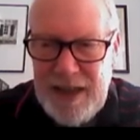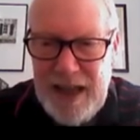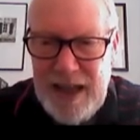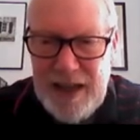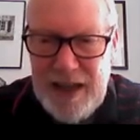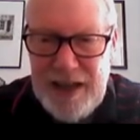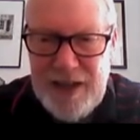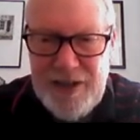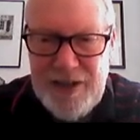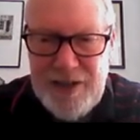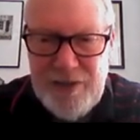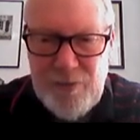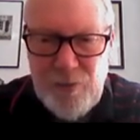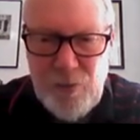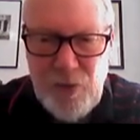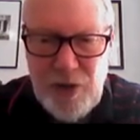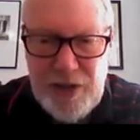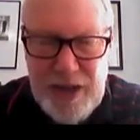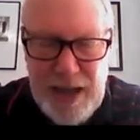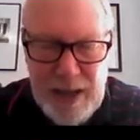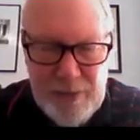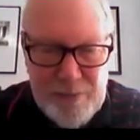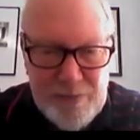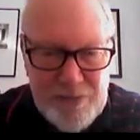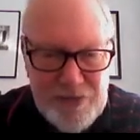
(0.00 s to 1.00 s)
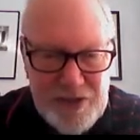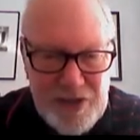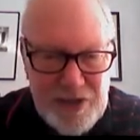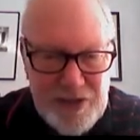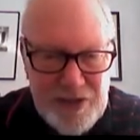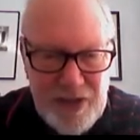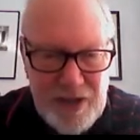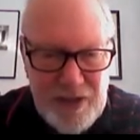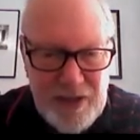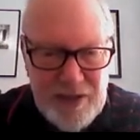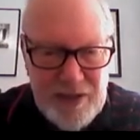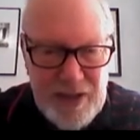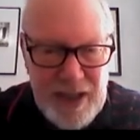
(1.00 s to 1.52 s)
And what happens is
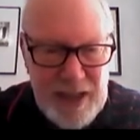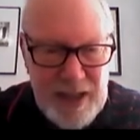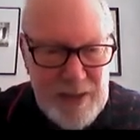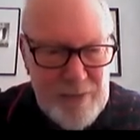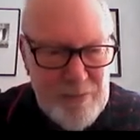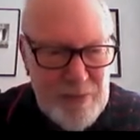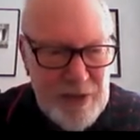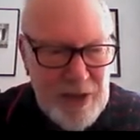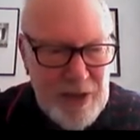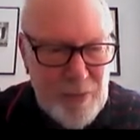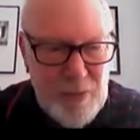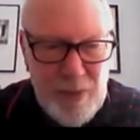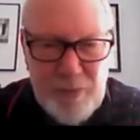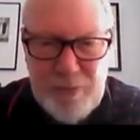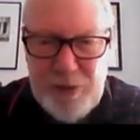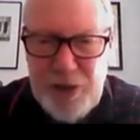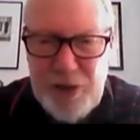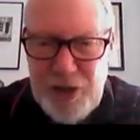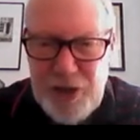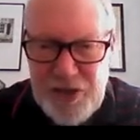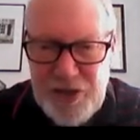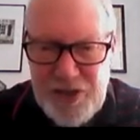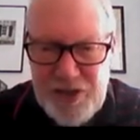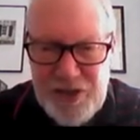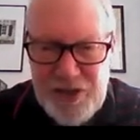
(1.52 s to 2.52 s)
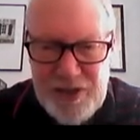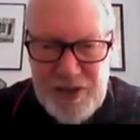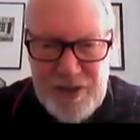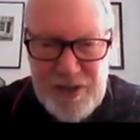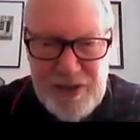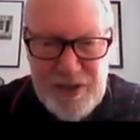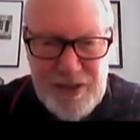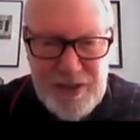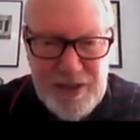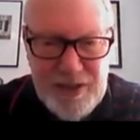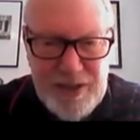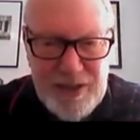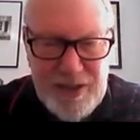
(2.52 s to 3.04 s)
that they become a plus.
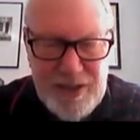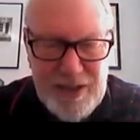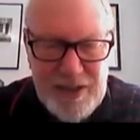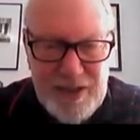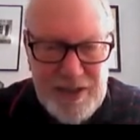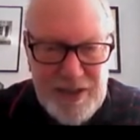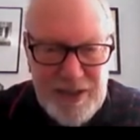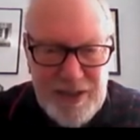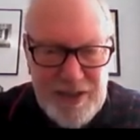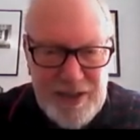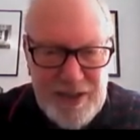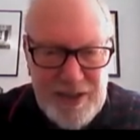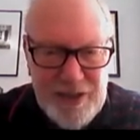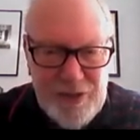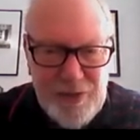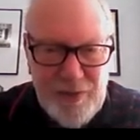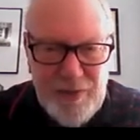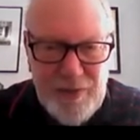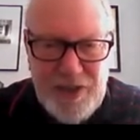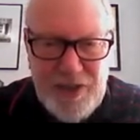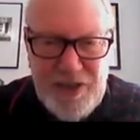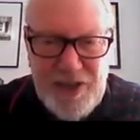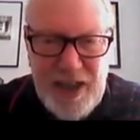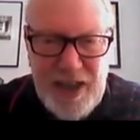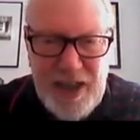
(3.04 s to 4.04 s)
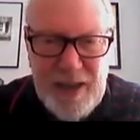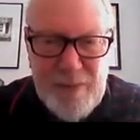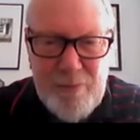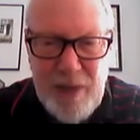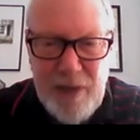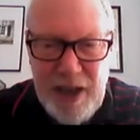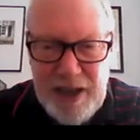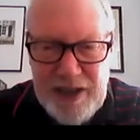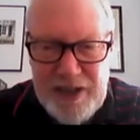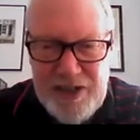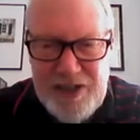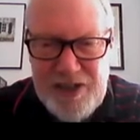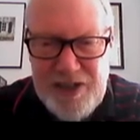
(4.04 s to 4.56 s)
So if you take
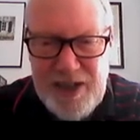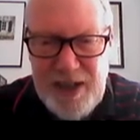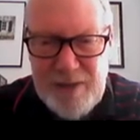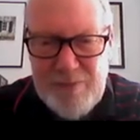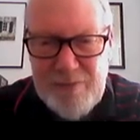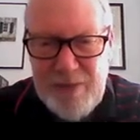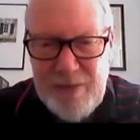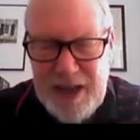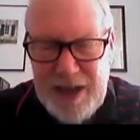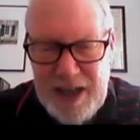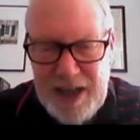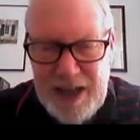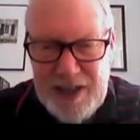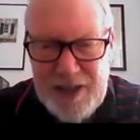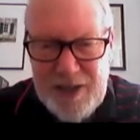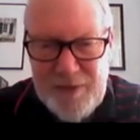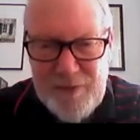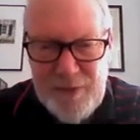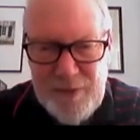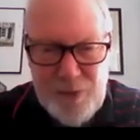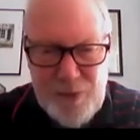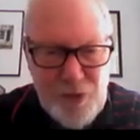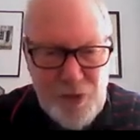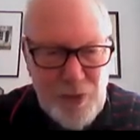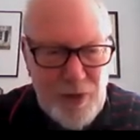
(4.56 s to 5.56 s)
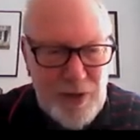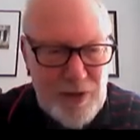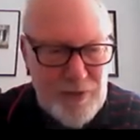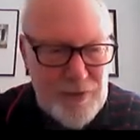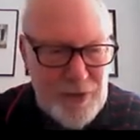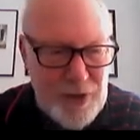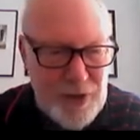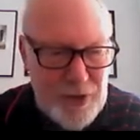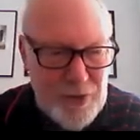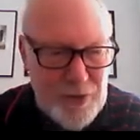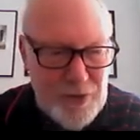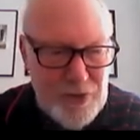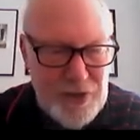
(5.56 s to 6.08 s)
minus 10 minutes from 12
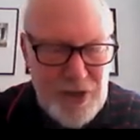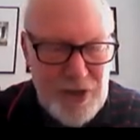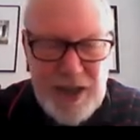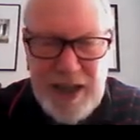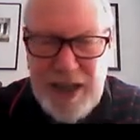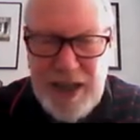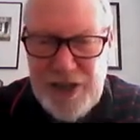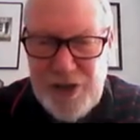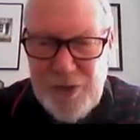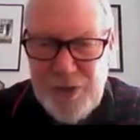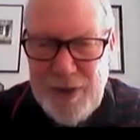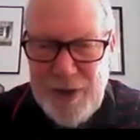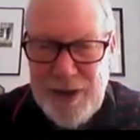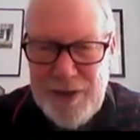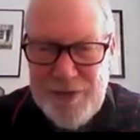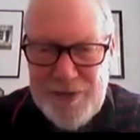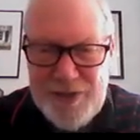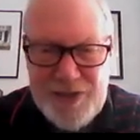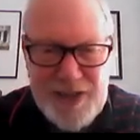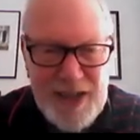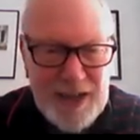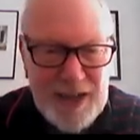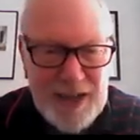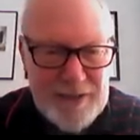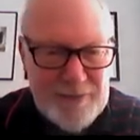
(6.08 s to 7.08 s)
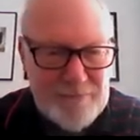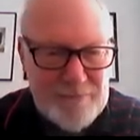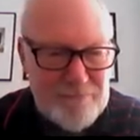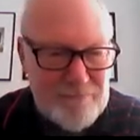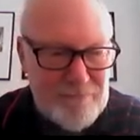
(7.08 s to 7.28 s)
noon, you get 12:10.